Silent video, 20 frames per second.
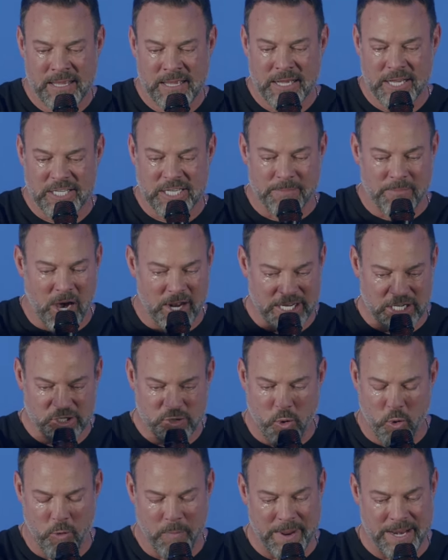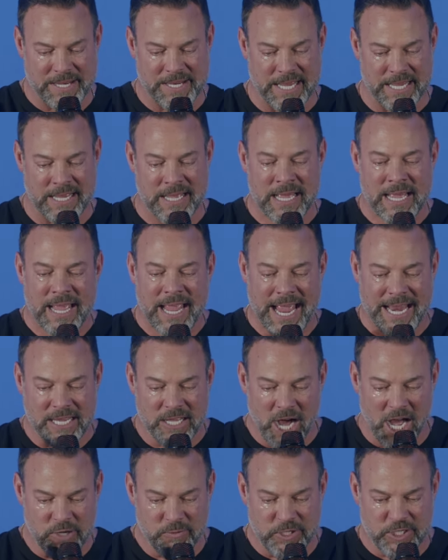a demonic tormenting. And
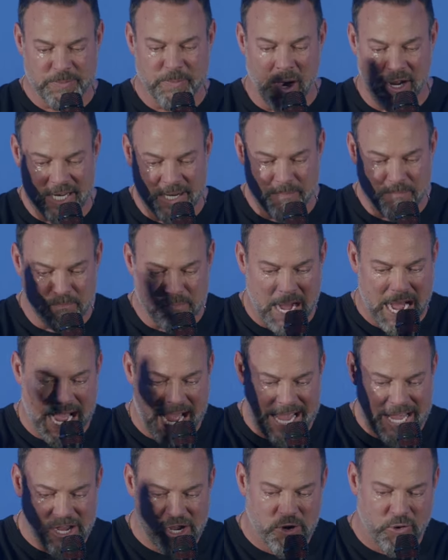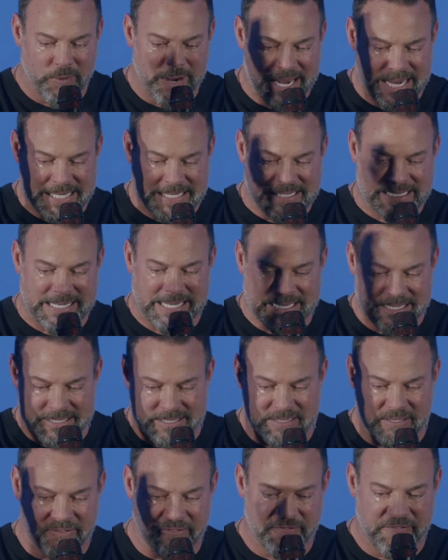God responded, My grace is
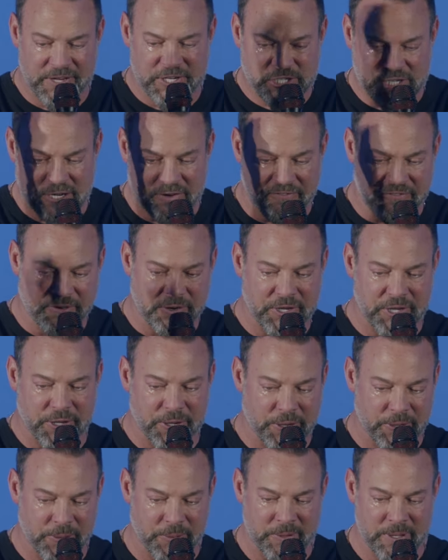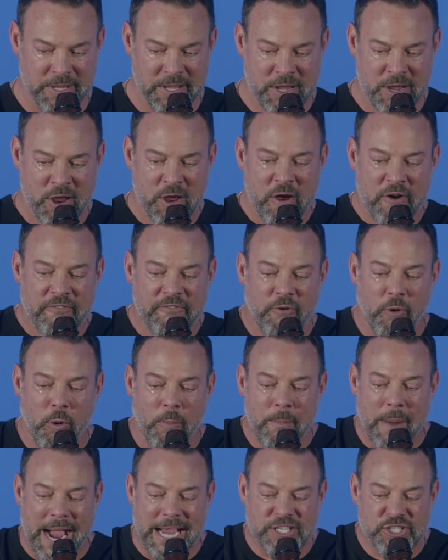sufficient for you, for
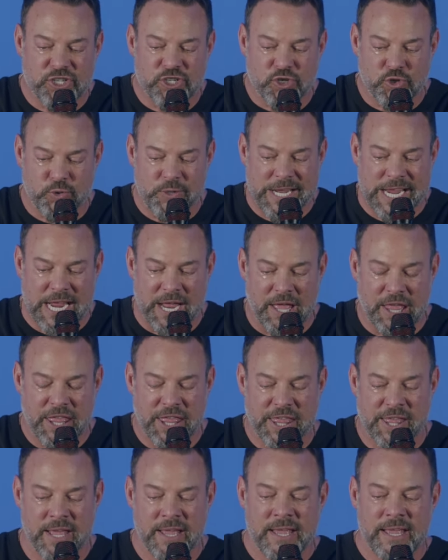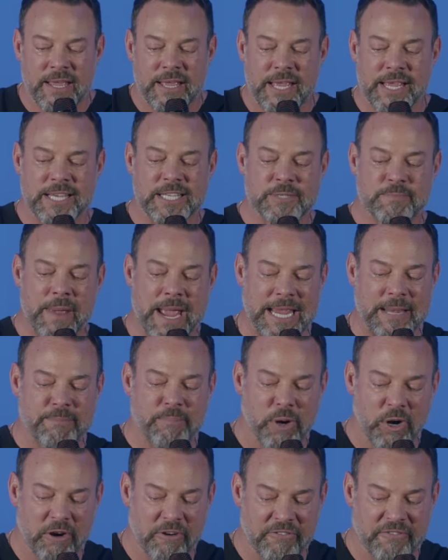my strength is made
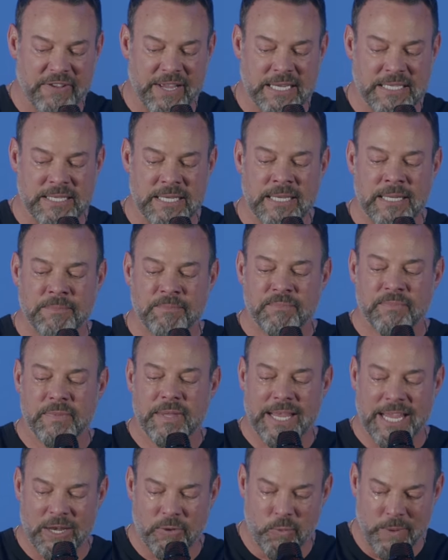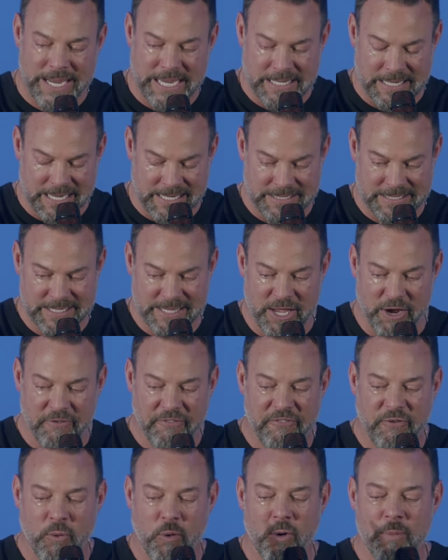perfect in weakness.
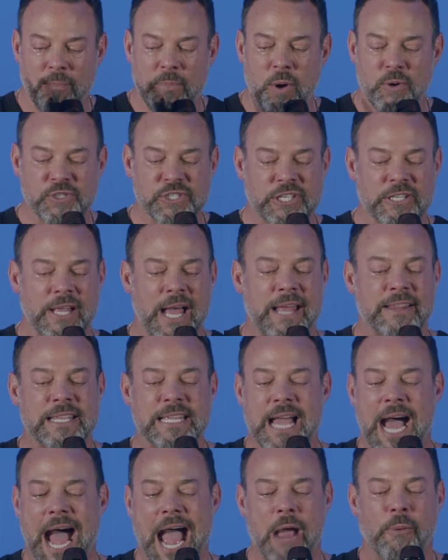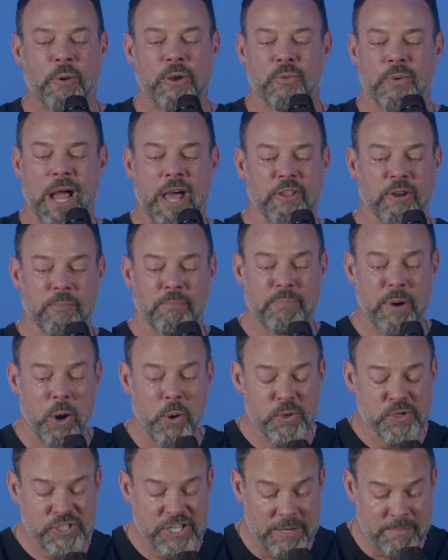Therefore, most gladly, I would rather
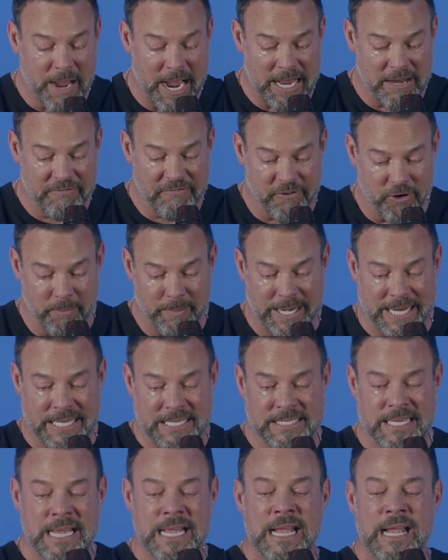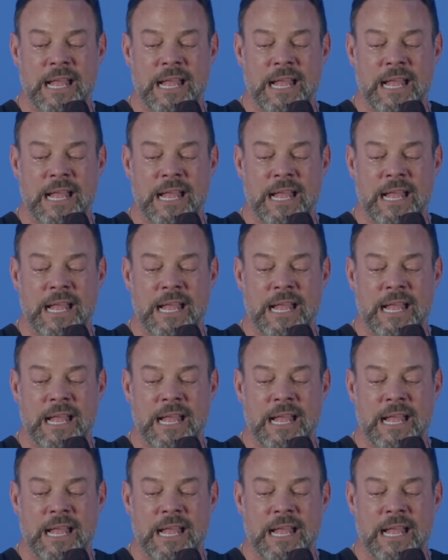boast in my infirmities